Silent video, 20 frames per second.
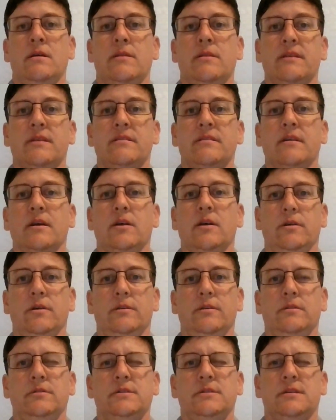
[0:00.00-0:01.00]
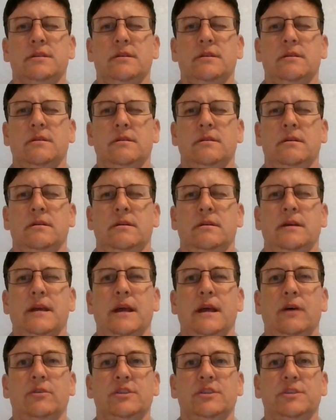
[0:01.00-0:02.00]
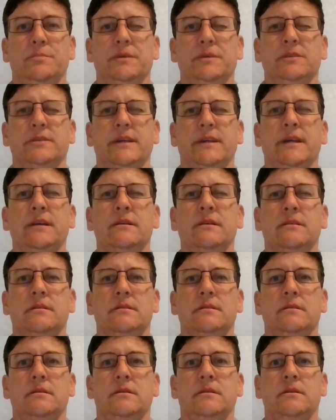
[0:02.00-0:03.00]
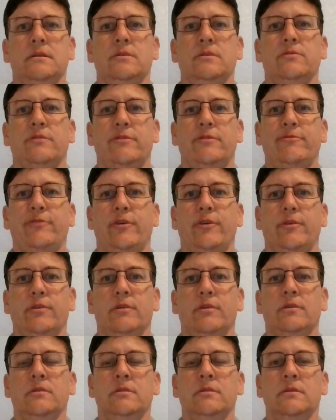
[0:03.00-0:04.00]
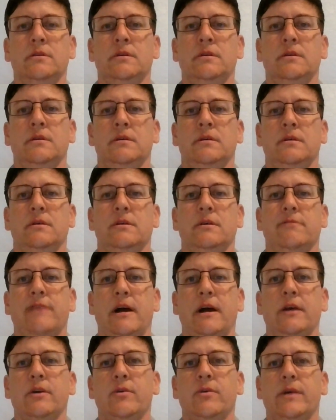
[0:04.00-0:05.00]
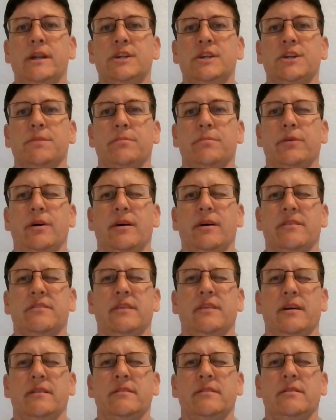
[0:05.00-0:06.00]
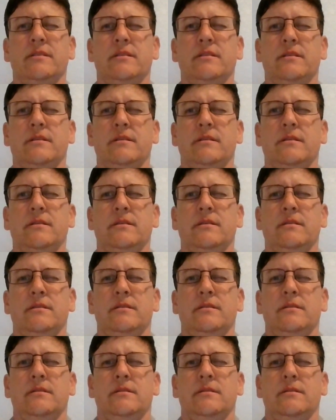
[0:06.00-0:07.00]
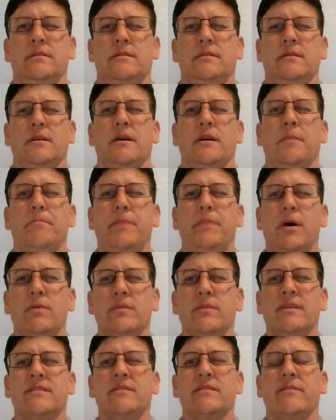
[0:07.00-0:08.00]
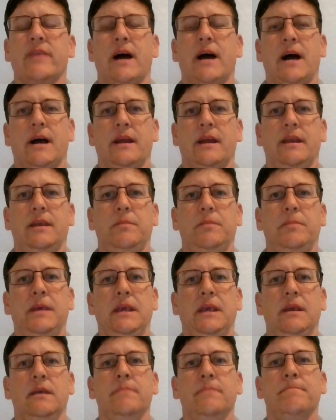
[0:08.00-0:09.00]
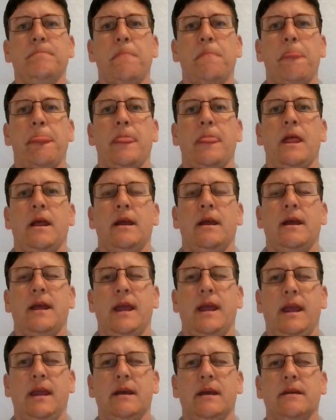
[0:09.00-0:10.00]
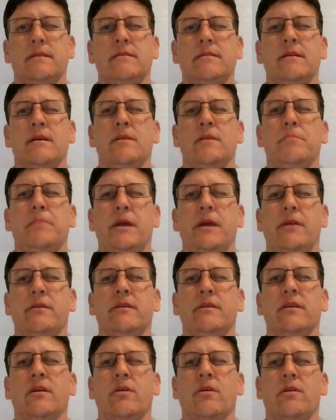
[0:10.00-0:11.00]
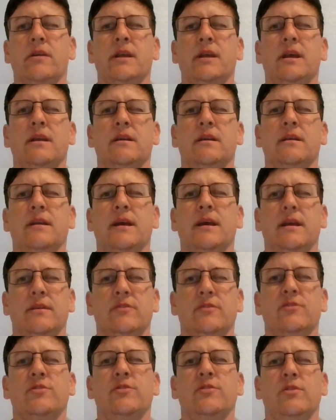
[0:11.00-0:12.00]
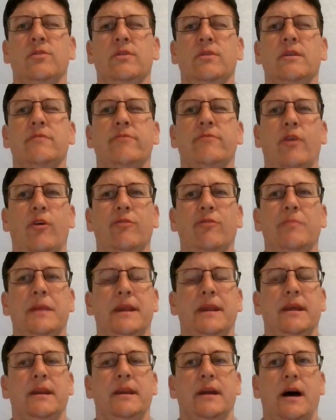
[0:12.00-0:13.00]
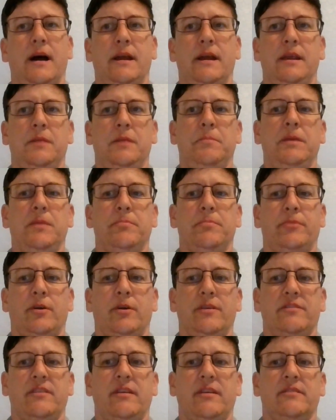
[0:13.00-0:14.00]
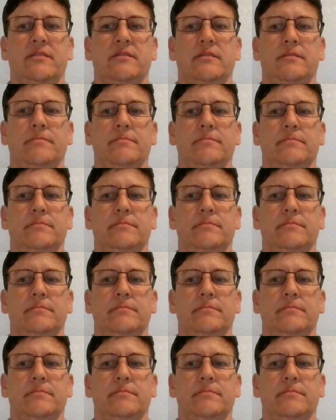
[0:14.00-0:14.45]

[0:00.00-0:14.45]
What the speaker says: This includes eligibility, referral, evaluation process, components of the IEP, and parent, guardian, and student involvement in the IEP process.